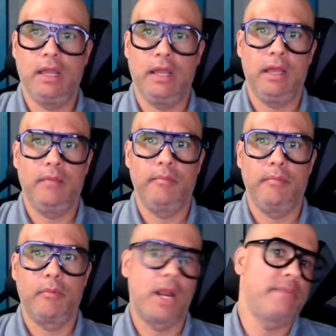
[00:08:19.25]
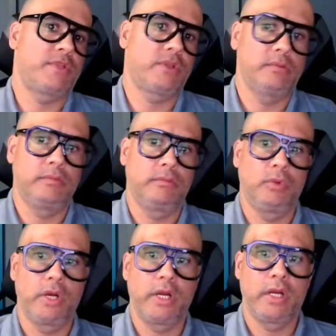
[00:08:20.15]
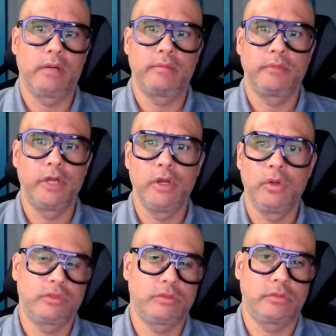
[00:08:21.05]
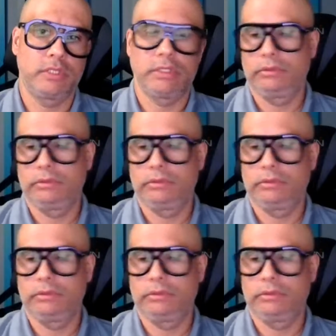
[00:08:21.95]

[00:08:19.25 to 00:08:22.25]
ransomware note